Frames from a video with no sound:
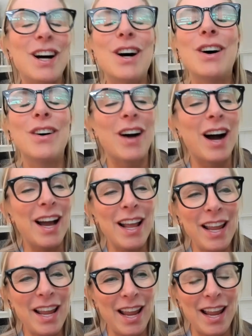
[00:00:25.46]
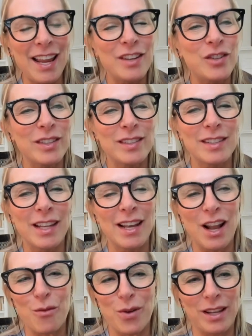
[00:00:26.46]
Oh, I just
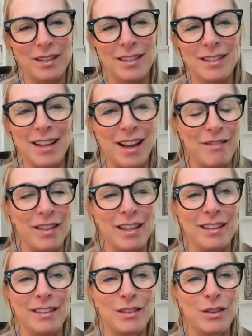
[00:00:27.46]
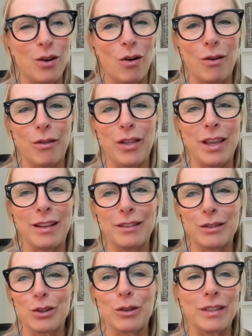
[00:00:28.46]
cannot wait to dive into all
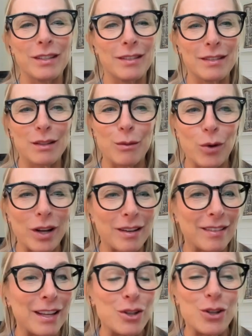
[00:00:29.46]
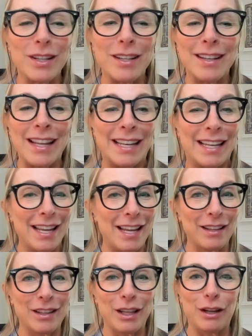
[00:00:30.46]
things nervous system regulation and
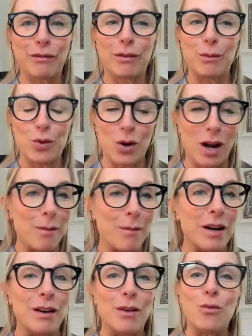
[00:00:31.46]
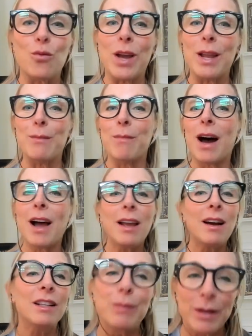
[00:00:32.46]
healing from trauma. When my
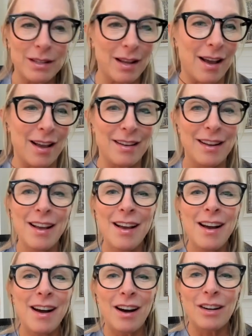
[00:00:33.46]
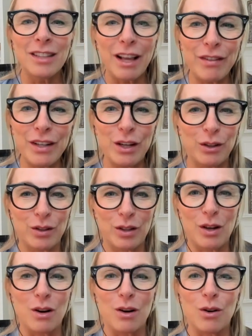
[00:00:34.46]
husband died 11 years
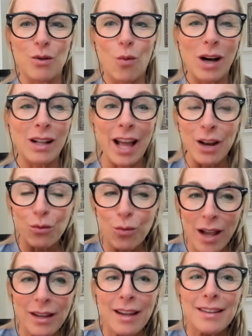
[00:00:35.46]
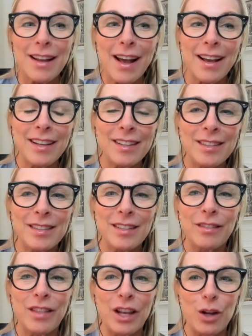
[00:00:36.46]
ago, while I
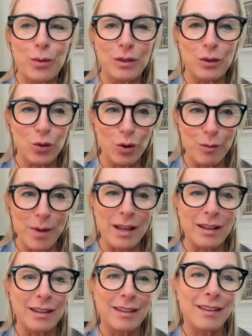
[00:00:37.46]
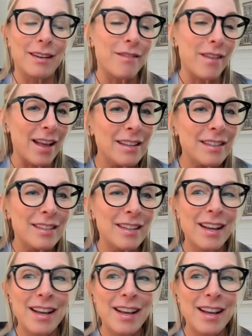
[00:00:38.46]
recognized that it was a traumatic event,